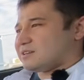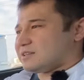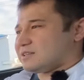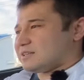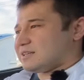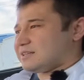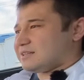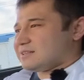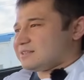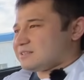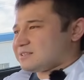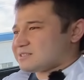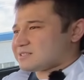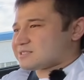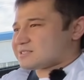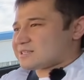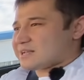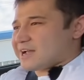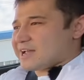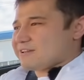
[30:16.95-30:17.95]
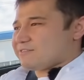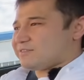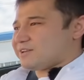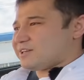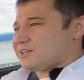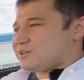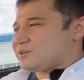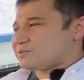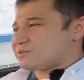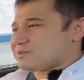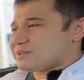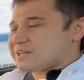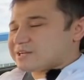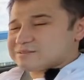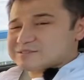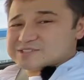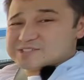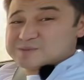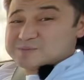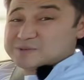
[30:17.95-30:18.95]
And this highway, you're allowed
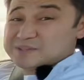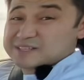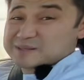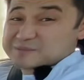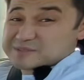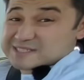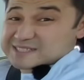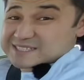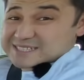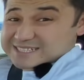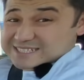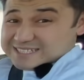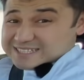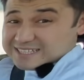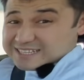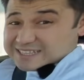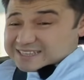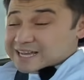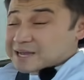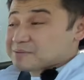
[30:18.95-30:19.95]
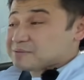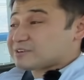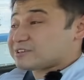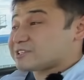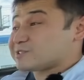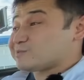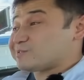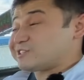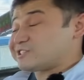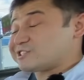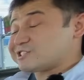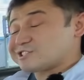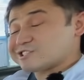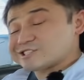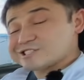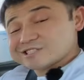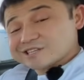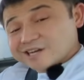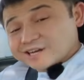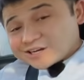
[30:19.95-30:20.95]
to speed up to sixty kilometers, which
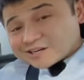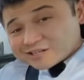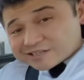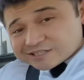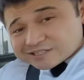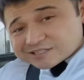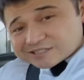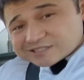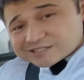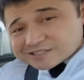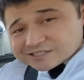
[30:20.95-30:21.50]
sucks.